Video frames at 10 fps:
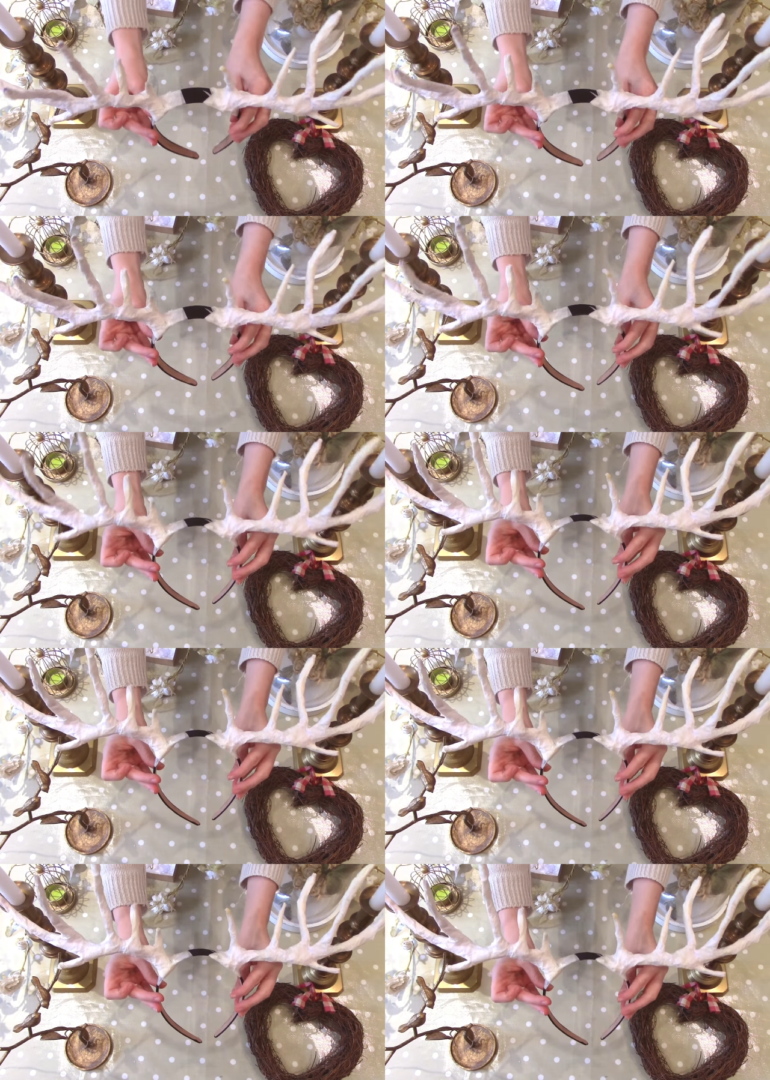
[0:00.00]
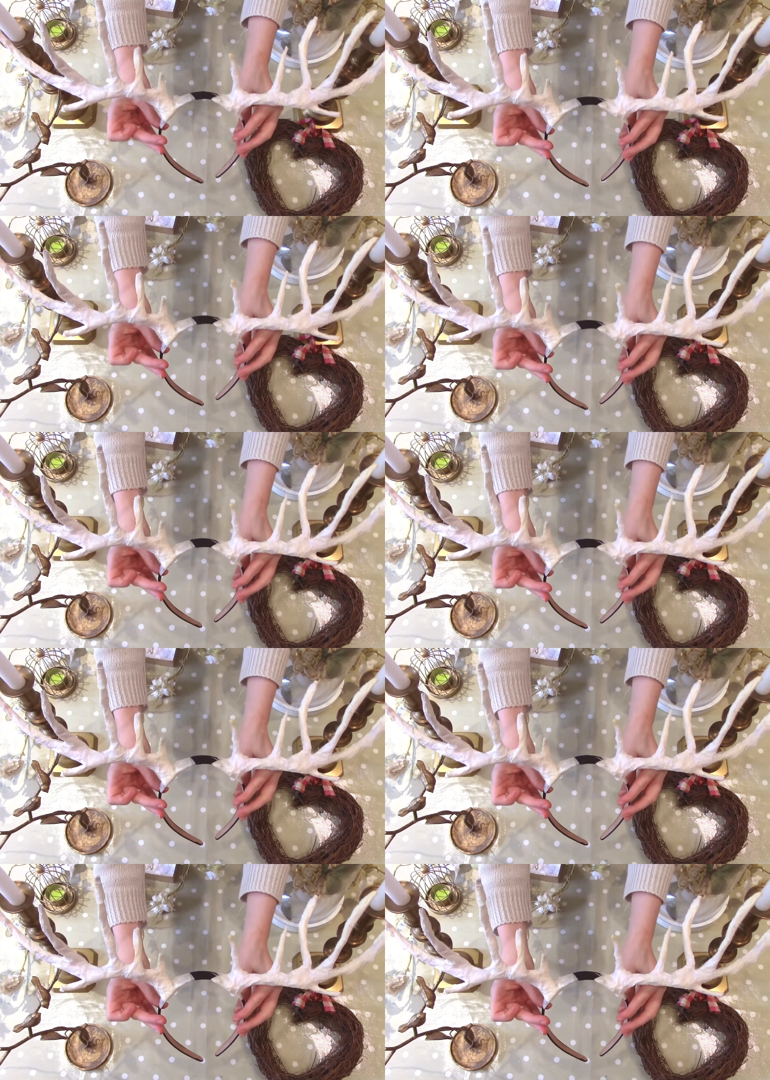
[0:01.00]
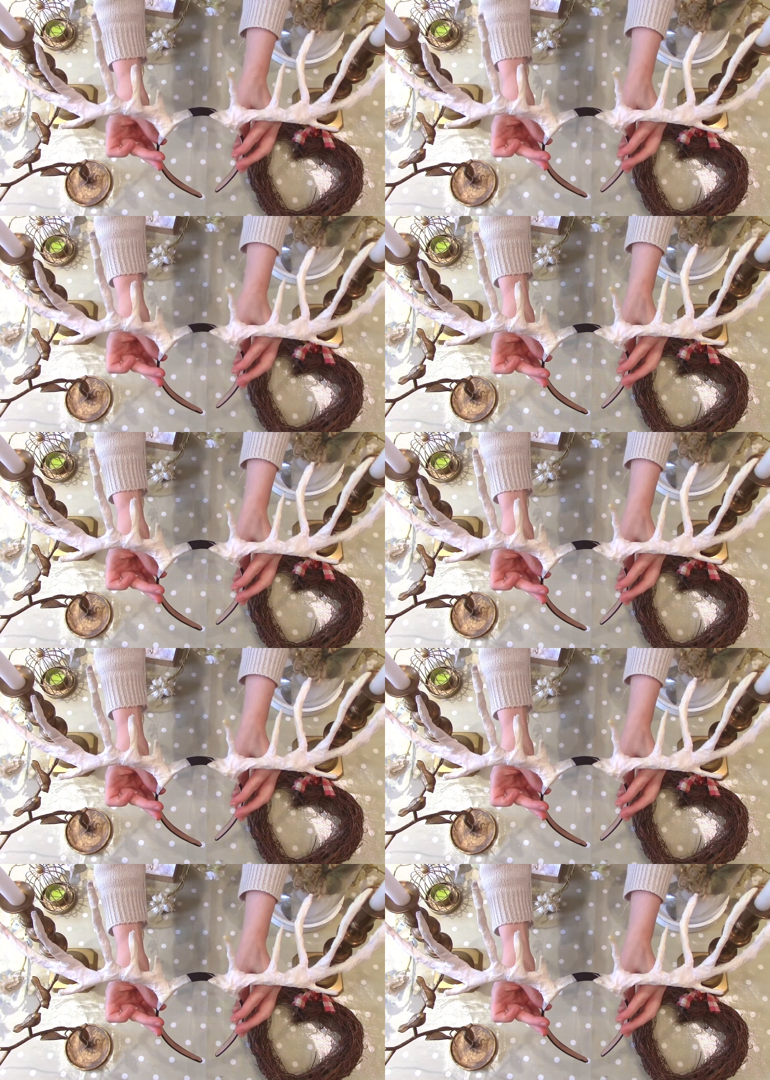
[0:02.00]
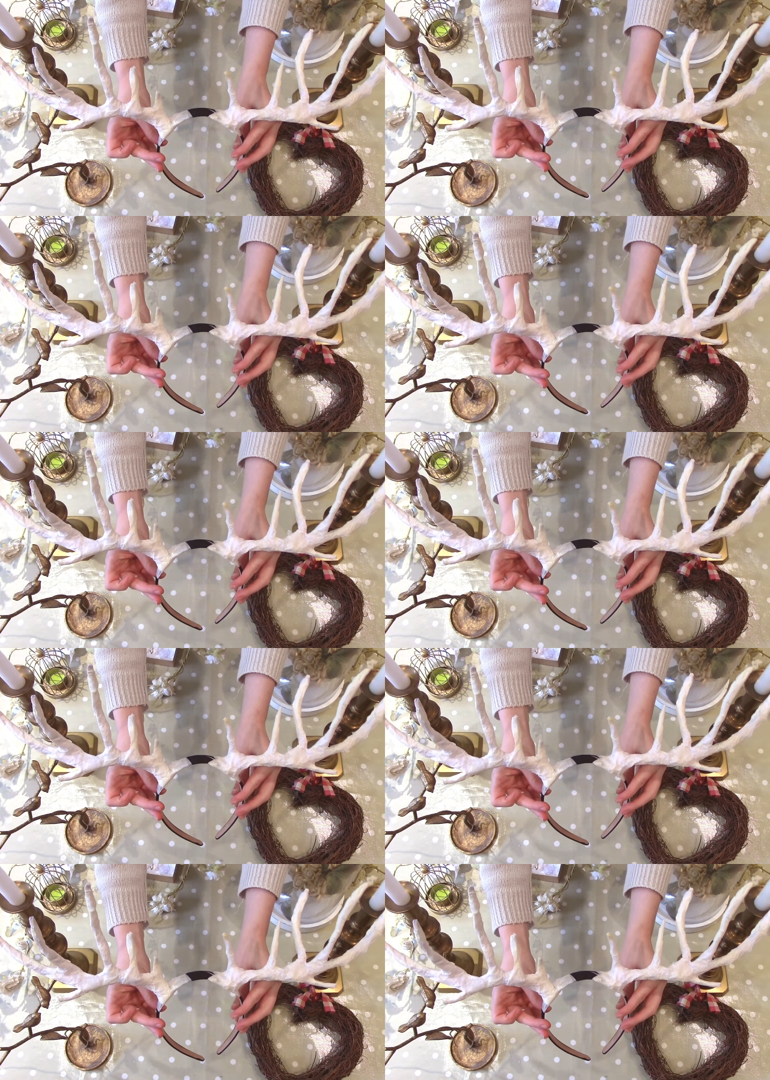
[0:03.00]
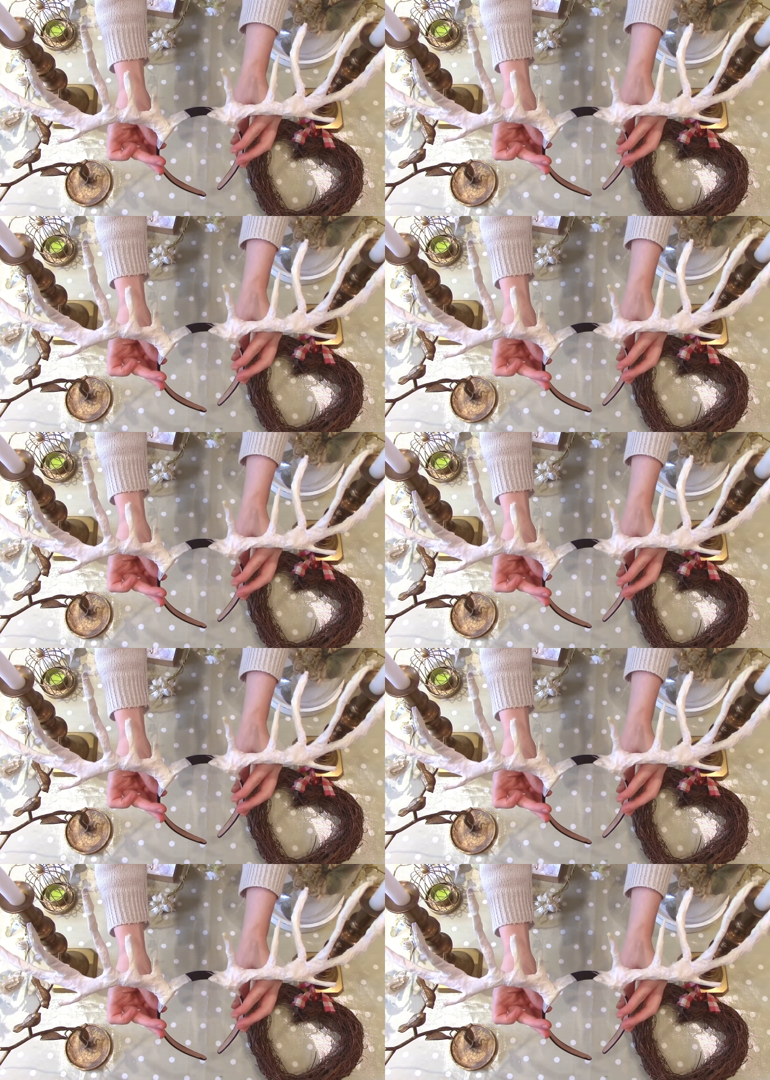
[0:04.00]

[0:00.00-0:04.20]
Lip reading: No face is visible, so there are no lips to read.